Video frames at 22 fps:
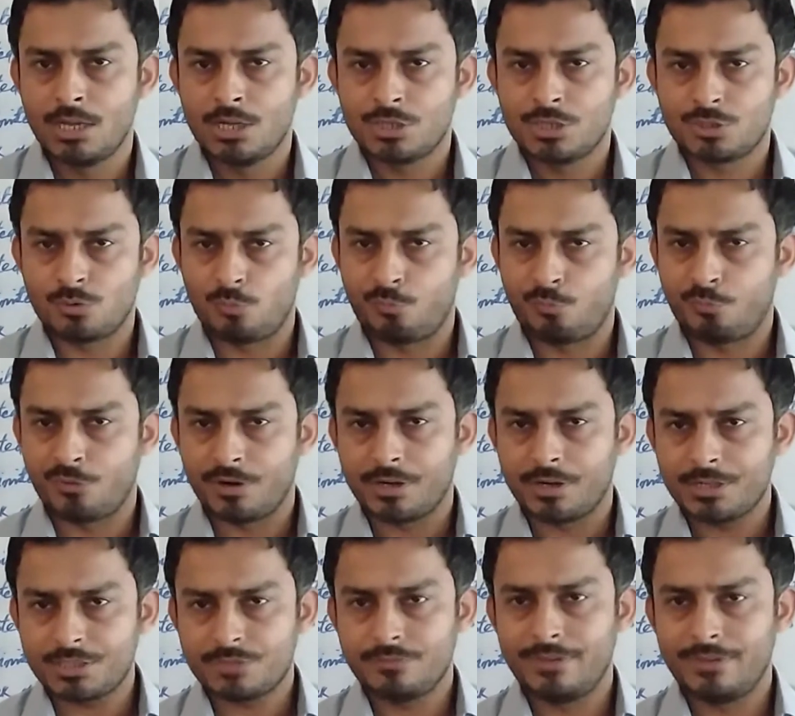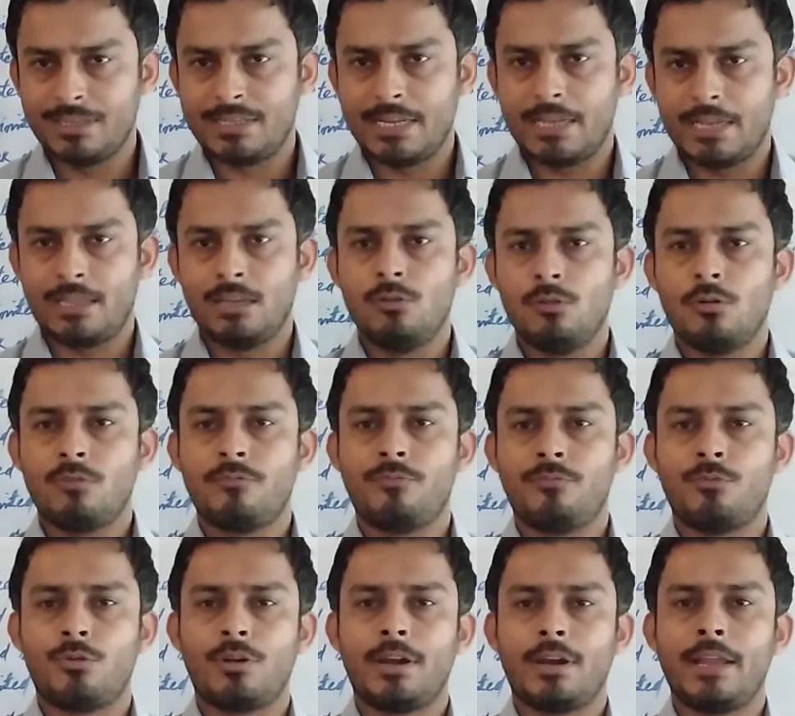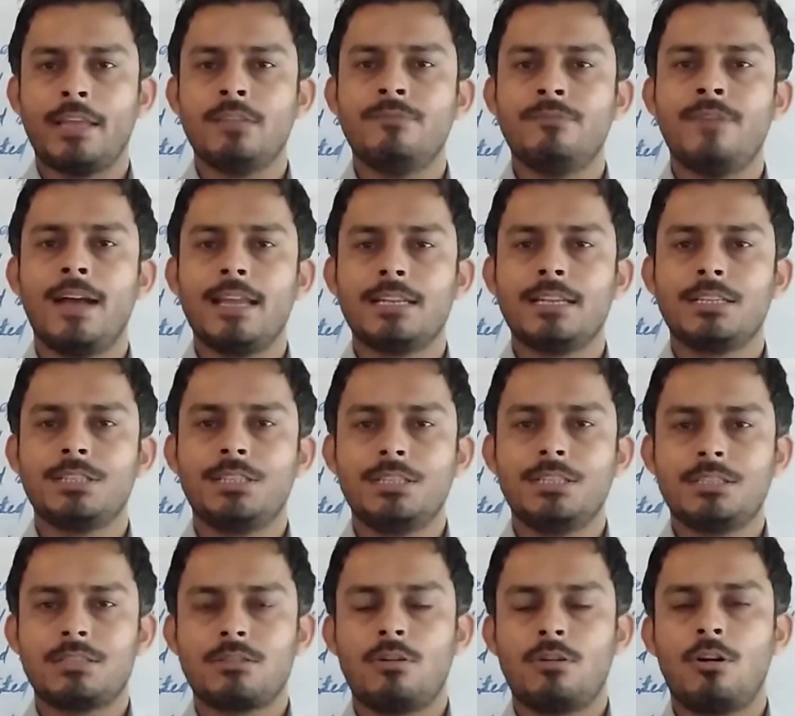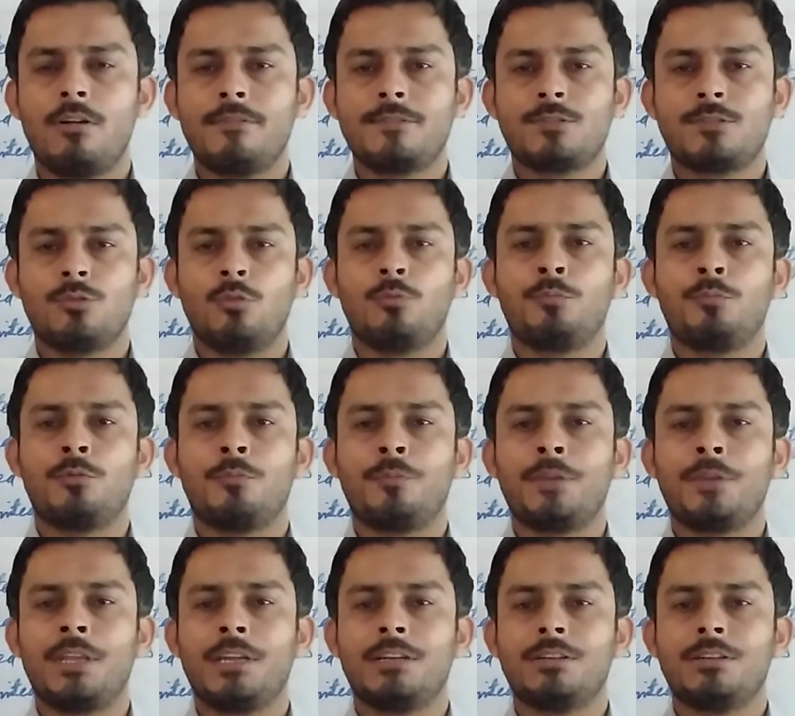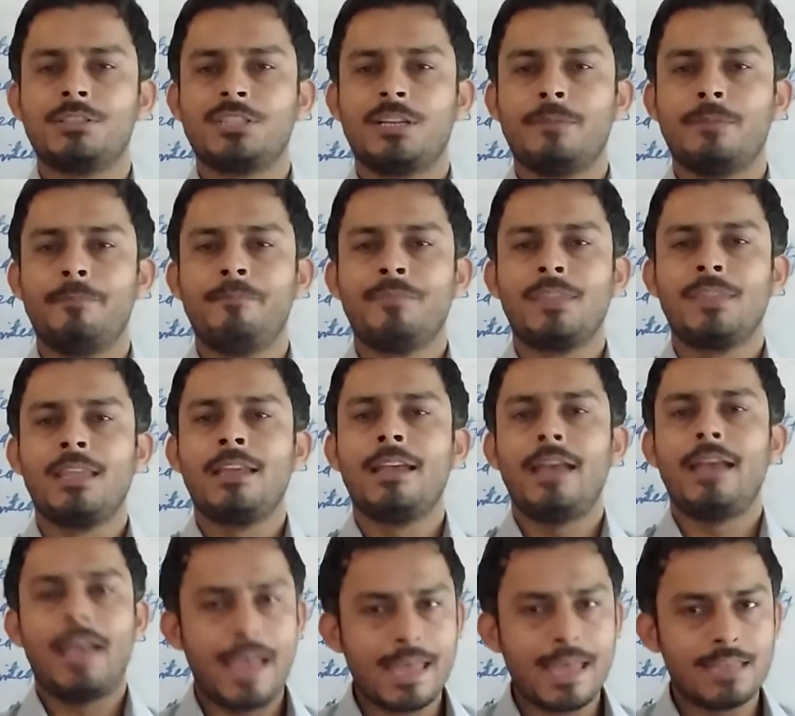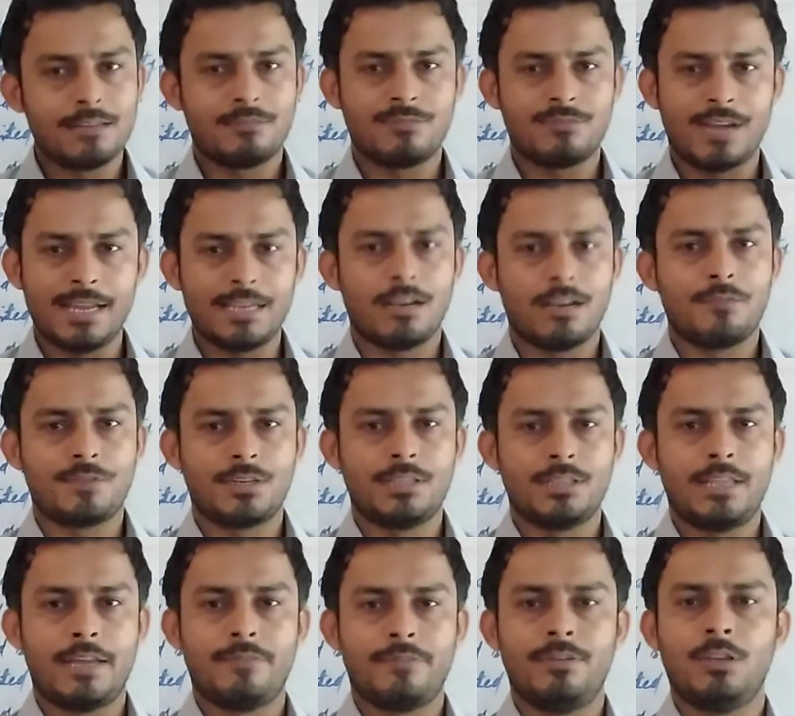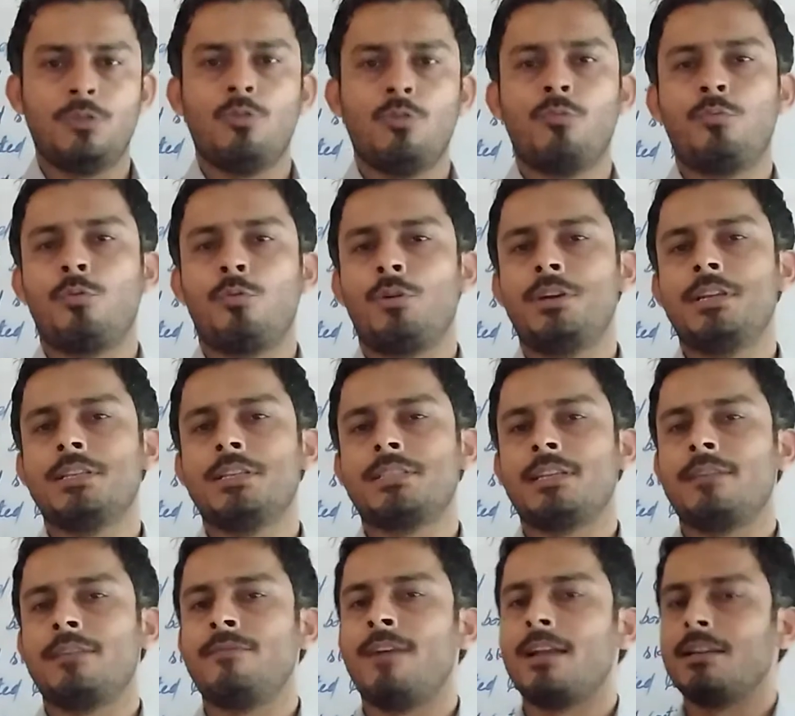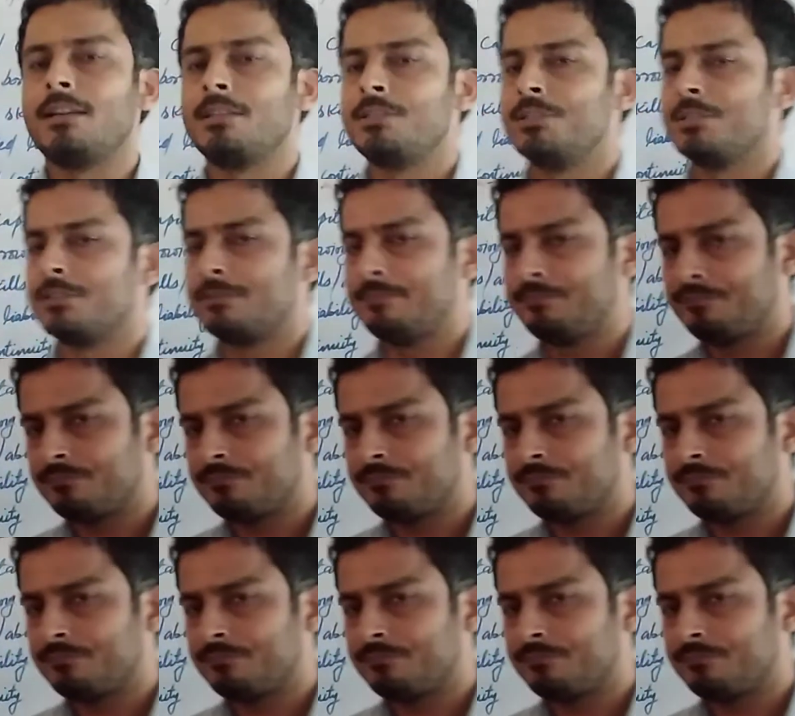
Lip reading: So first we'll take a look for advantages of sole proprietorship, and right after that we'll go for disadvantages.